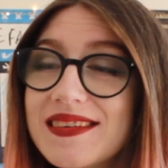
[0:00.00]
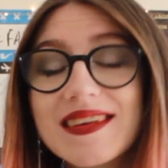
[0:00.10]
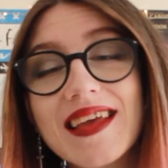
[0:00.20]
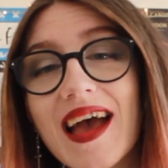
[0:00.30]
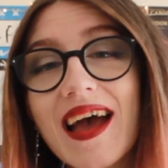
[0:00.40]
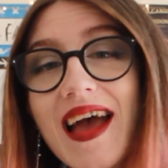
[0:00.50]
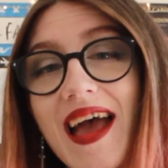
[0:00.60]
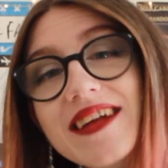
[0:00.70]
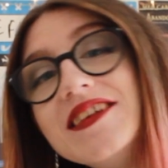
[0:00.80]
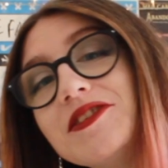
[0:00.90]
to get
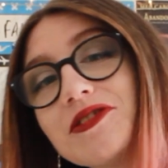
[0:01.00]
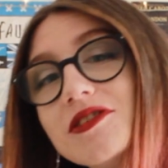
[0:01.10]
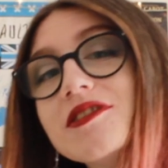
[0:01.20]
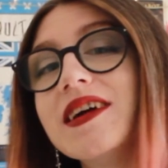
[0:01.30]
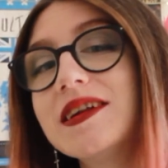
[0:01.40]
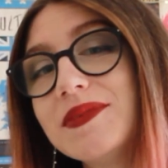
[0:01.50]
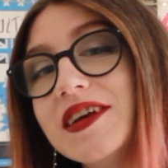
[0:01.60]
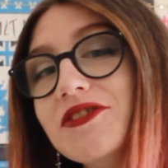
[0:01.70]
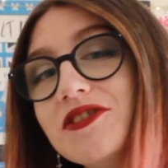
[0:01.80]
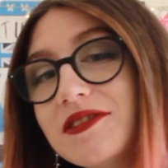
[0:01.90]
any sort of
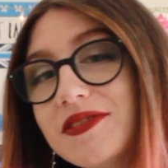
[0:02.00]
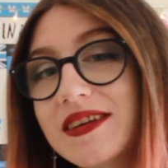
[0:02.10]
adaptation of